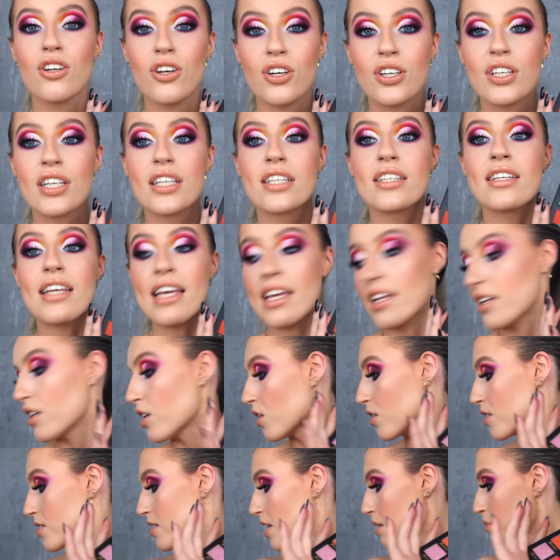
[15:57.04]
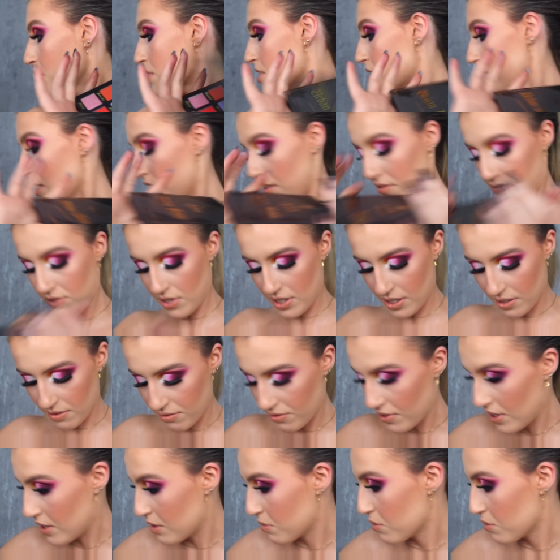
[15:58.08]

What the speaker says: looking it looks. Let me see if I can find